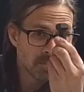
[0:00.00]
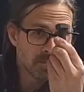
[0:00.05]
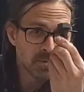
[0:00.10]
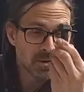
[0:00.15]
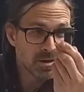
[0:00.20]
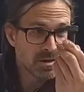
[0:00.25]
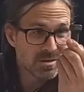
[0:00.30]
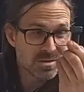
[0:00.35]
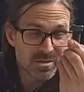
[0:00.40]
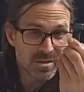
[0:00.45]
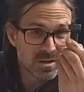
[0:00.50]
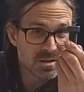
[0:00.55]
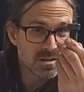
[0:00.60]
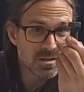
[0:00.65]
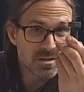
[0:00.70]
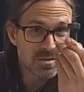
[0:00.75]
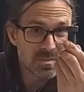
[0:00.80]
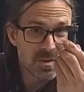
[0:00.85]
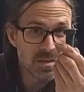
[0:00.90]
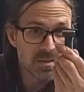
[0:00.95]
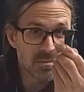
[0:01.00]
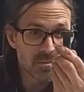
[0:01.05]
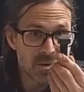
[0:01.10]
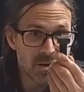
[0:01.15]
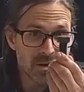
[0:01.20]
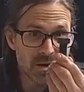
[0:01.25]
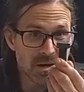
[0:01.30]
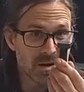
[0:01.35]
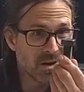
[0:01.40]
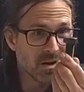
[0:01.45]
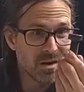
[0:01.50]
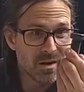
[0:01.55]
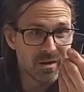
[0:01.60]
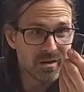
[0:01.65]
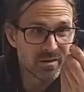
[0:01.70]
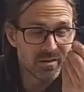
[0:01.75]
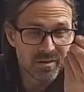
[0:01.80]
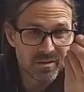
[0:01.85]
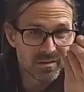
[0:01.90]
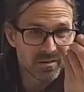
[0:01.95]
because you didn't spend the money
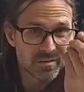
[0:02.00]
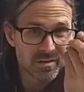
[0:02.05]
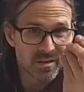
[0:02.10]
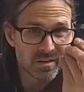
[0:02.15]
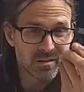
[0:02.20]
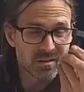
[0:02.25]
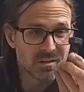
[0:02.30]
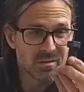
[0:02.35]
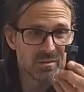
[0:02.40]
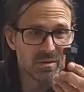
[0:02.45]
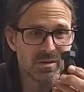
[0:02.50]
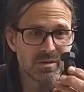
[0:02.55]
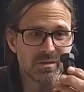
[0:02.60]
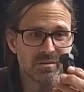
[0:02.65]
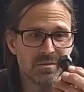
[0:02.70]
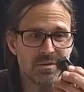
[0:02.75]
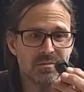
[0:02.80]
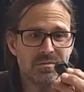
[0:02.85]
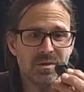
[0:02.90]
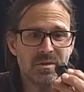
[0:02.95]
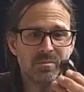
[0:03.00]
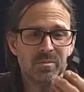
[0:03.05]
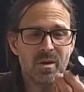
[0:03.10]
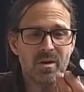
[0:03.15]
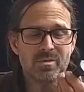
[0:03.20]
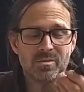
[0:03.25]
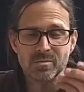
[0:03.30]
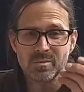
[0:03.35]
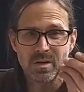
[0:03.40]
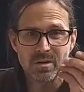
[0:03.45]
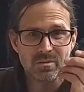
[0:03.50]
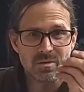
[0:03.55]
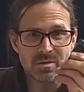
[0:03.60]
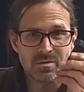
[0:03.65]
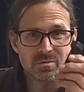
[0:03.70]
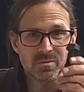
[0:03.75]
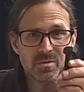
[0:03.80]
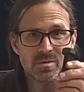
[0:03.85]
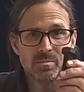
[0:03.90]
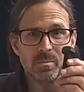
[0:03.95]
on, I don't know, what is it, 15 bucks or whatever it
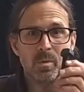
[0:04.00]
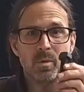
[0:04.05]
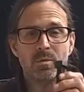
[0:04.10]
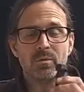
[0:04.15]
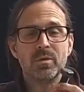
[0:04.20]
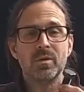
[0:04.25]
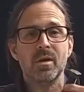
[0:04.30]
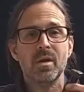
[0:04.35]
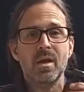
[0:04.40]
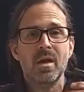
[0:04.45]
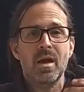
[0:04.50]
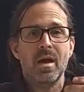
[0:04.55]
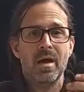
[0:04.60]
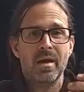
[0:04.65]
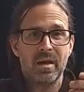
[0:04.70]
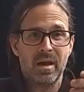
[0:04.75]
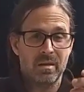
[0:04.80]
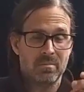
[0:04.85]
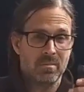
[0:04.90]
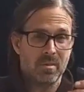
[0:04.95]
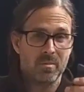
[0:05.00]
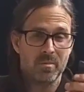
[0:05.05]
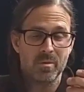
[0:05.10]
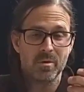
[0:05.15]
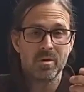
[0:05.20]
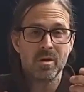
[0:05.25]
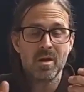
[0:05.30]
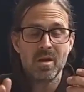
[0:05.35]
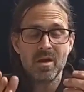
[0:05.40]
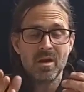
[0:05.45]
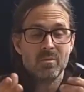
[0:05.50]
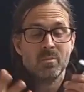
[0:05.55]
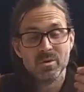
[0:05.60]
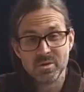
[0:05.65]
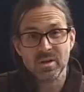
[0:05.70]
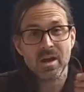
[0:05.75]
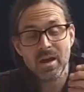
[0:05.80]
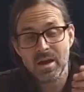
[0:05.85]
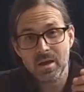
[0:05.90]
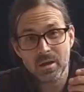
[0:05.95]
is for this bolt. I can't remember,
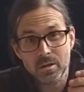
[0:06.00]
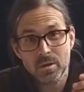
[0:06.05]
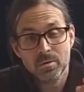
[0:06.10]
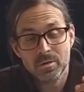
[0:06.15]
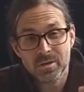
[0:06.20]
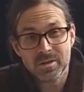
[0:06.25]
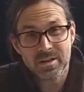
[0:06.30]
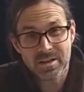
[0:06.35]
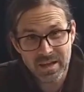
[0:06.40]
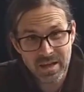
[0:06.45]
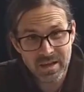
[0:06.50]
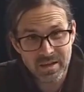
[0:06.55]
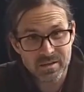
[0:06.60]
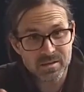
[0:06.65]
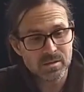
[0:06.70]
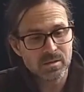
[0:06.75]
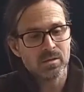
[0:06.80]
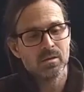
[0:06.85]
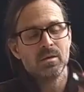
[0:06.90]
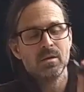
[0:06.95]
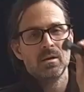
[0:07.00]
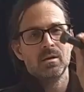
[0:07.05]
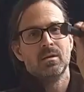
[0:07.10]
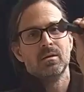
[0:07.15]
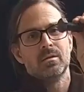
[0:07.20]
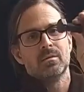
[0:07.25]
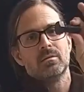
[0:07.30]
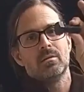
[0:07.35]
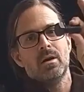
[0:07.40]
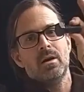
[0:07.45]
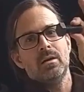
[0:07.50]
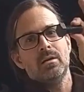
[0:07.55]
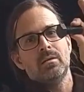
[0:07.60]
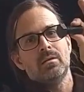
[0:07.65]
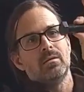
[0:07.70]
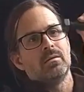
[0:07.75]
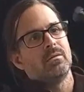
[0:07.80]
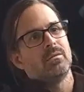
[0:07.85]
which I include in the kit, right?